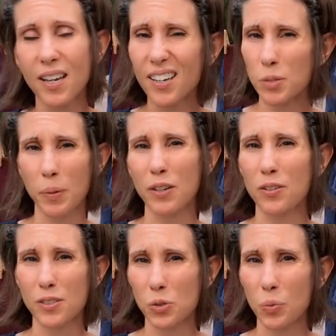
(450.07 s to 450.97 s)

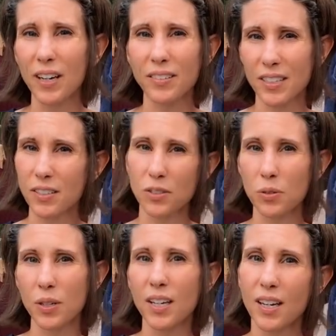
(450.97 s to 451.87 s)
Spiders as well tend
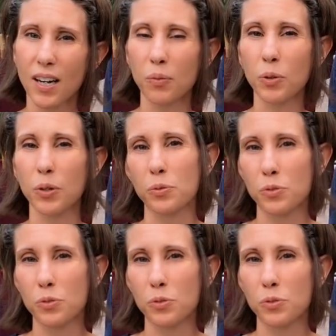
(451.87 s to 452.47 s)
to, will